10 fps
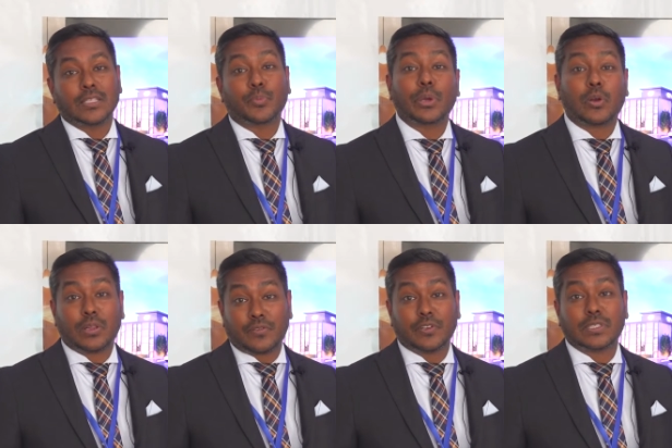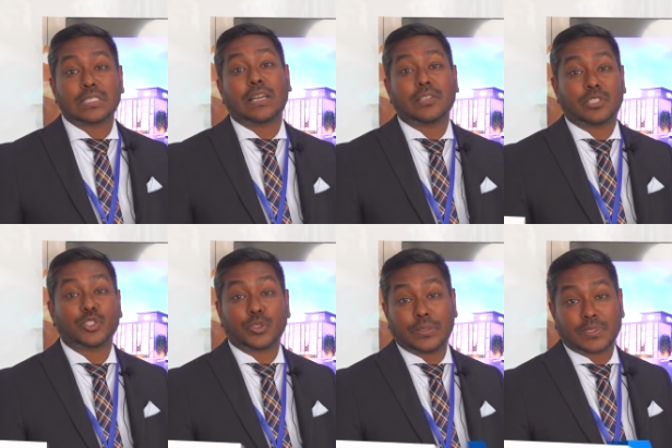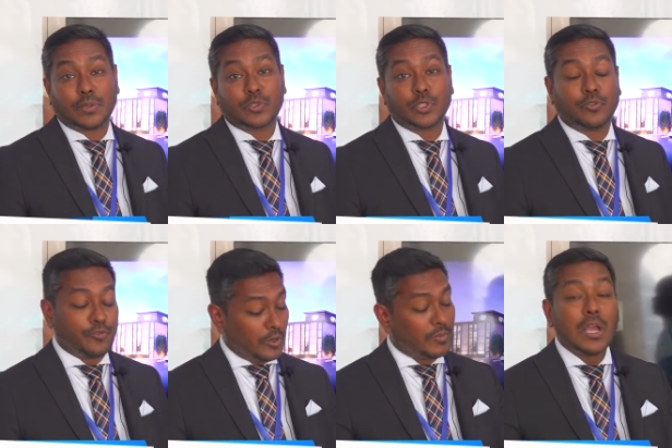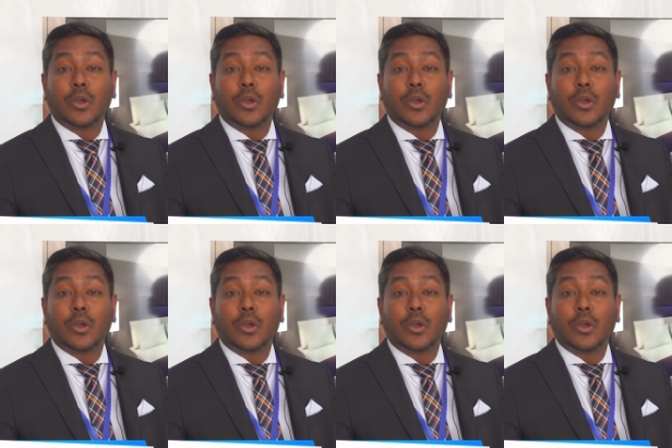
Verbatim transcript: to bring all of your desires and dreams come true from